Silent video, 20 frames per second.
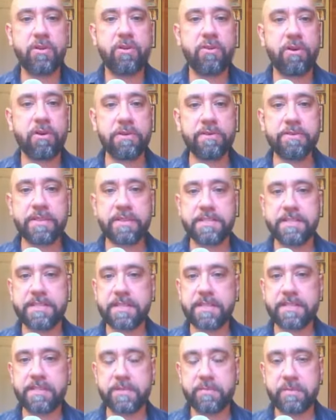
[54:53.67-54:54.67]
all of these
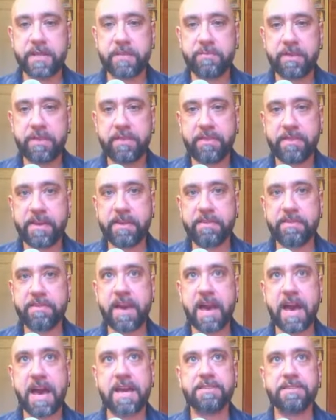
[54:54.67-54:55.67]
things made me think
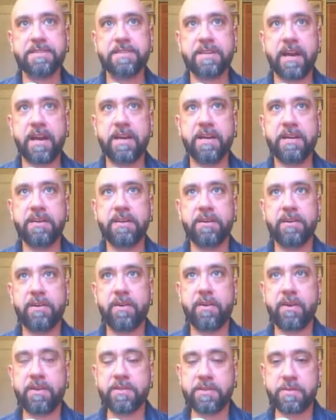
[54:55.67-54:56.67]
that I
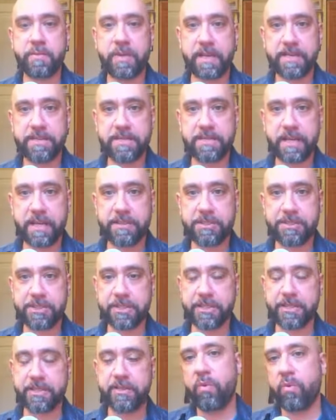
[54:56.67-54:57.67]
ought to pay
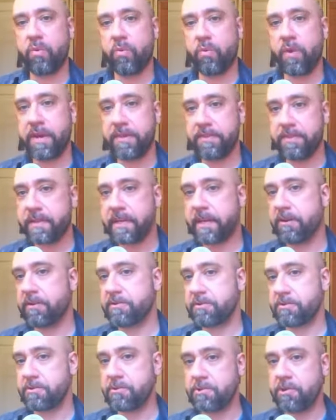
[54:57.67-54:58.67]
attention when the
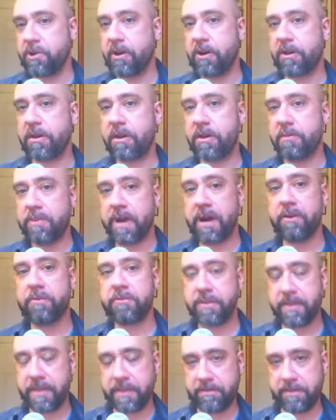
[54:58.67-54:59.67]
characters talk
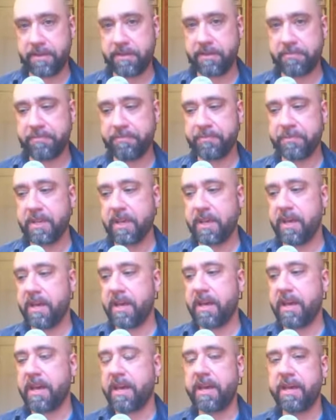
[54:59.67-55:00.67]
about David.
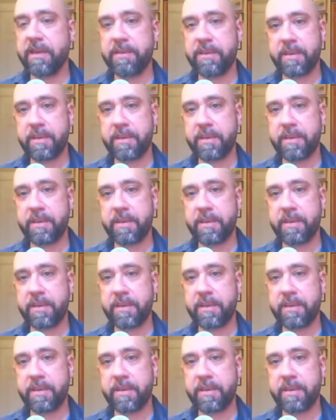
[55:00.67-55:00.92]
And in